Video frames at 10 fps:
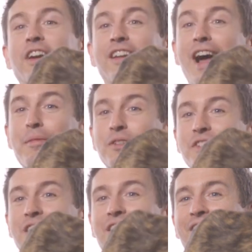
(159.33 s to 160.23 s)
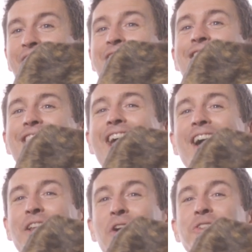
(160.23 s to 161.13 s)
and Adoption Center, say
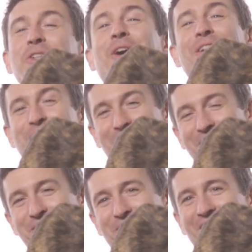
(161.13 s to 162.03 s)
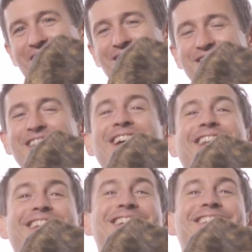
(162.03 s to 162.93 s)
hello to our furry friends.
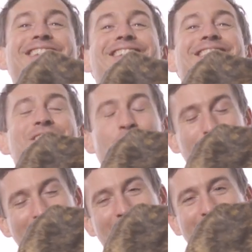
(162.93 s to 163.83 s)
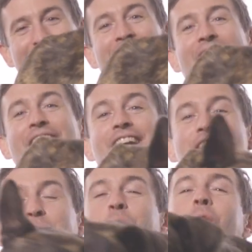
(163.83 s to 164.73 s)
This is Doyle. He's
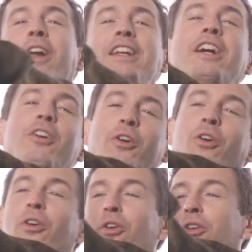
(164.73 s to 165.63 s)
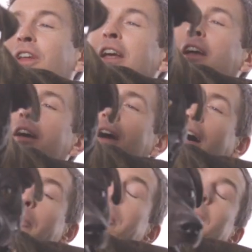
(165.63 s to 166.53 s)
a 1-year-old
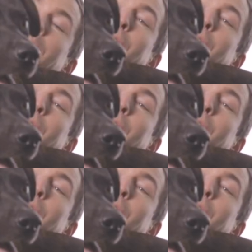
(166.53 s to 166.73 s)
pit